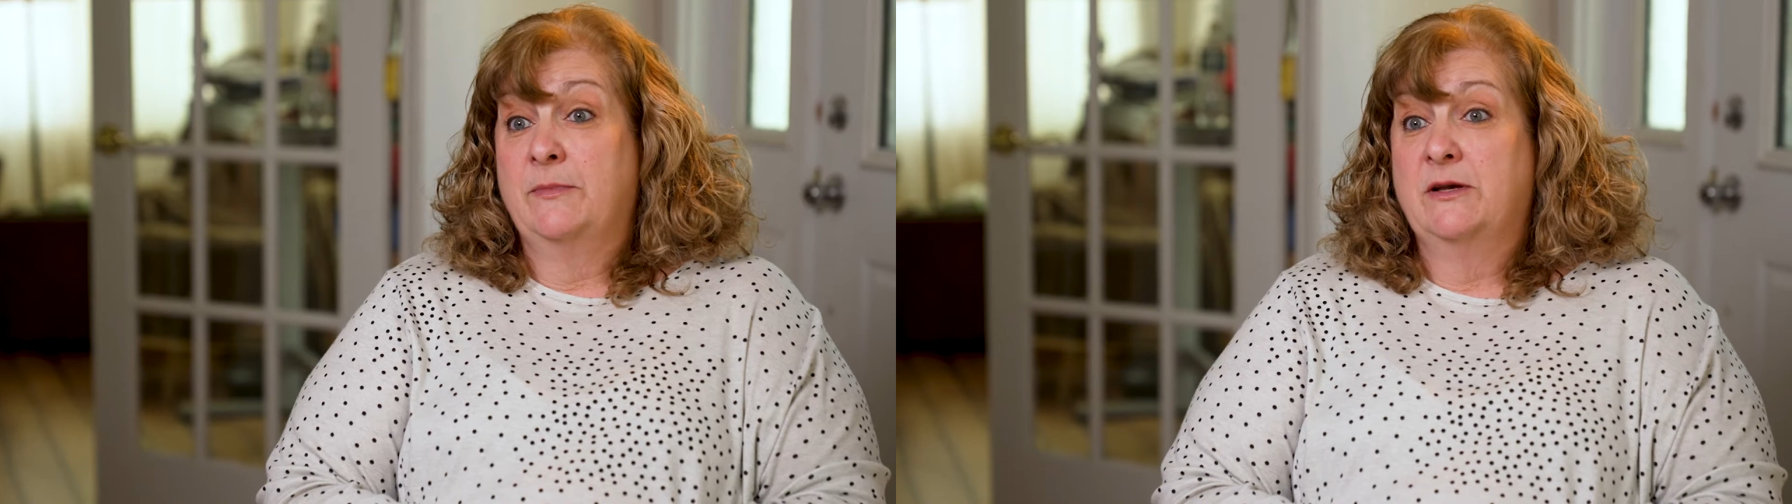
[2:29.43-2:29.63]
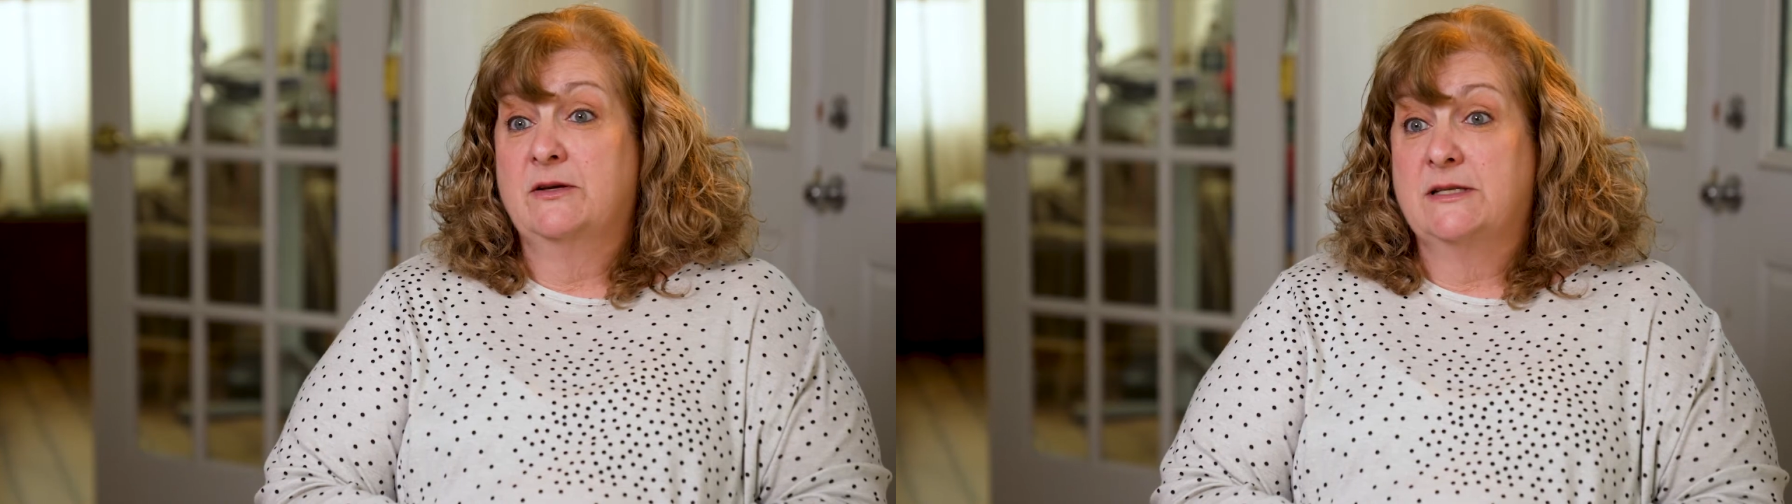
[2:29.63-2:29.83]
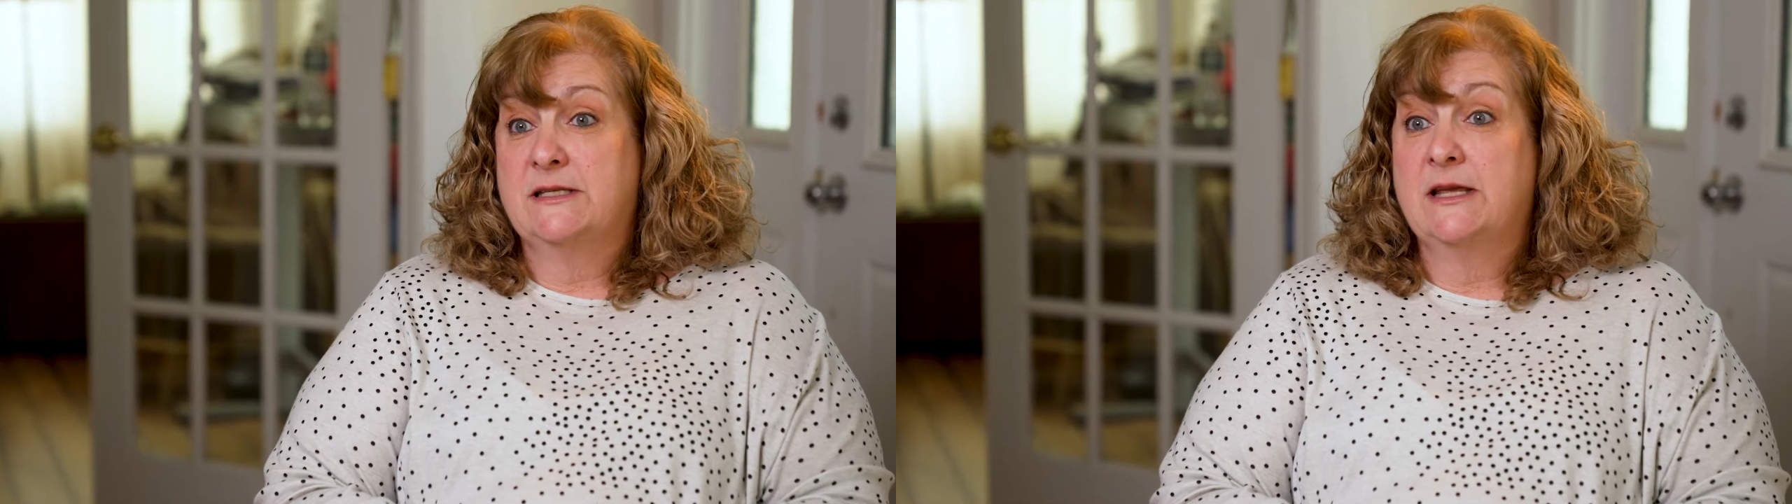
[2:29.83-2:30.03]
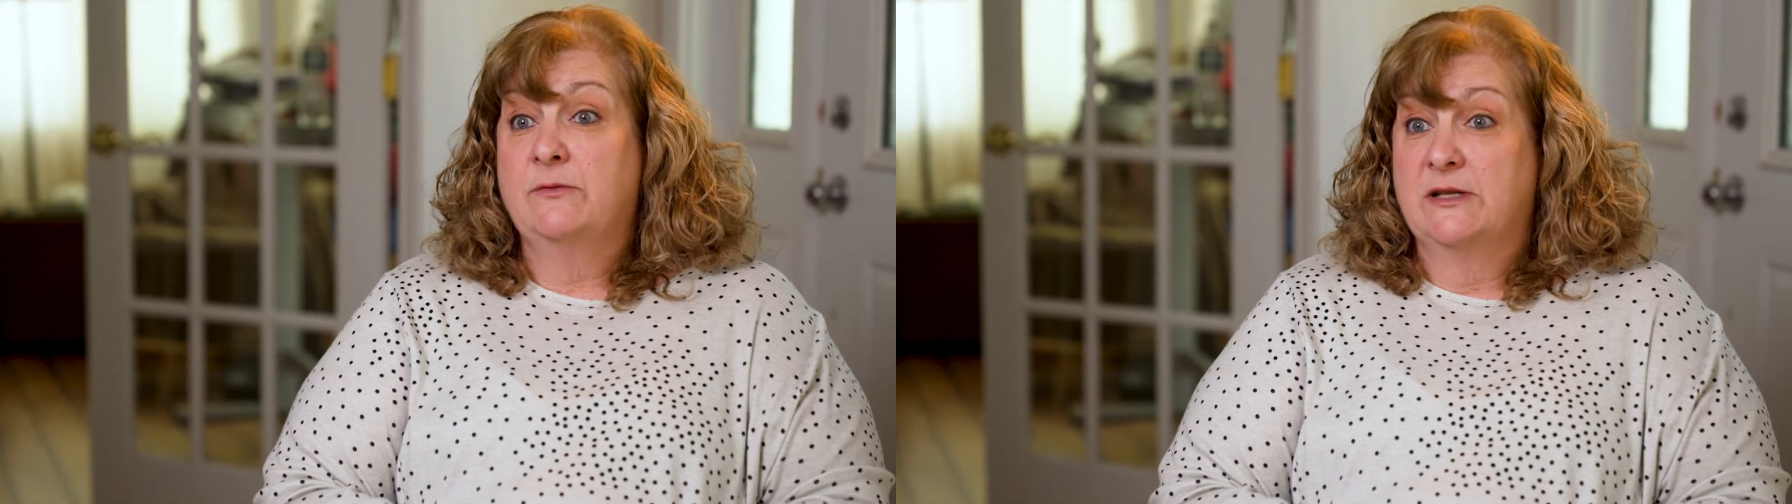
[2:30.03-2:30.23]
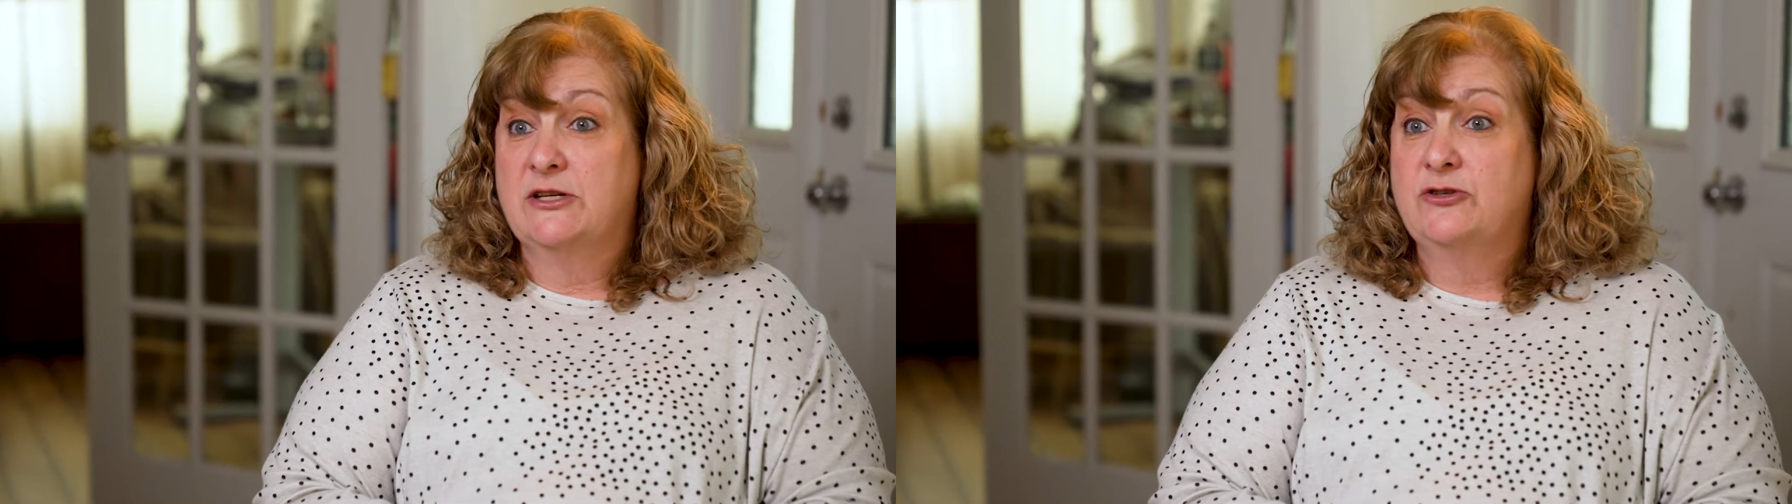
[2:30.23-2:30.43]
because they
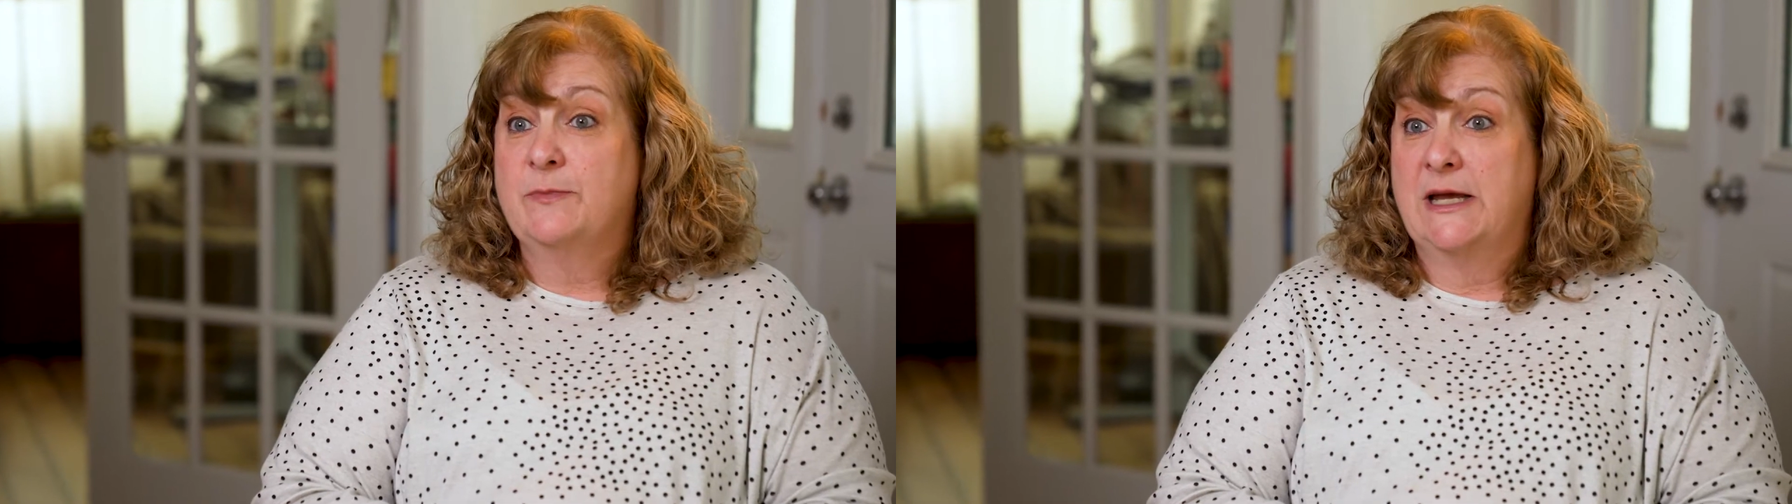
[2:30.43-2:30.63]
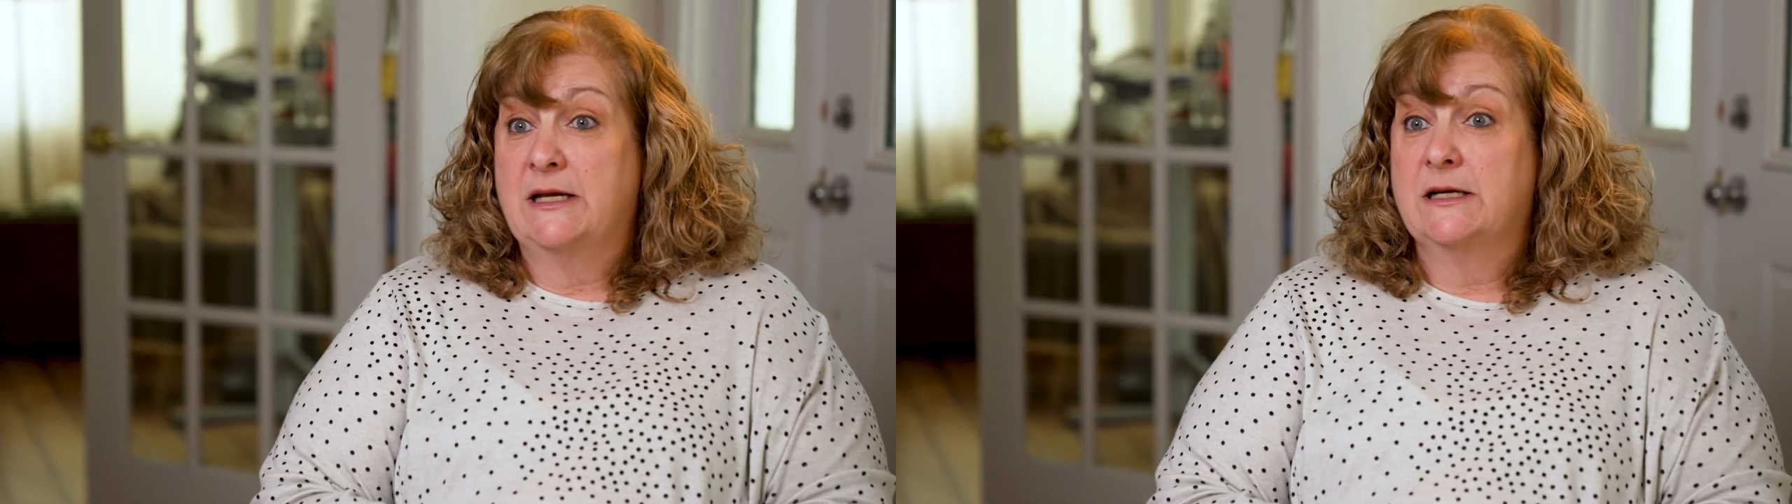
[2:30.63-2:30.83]
really do make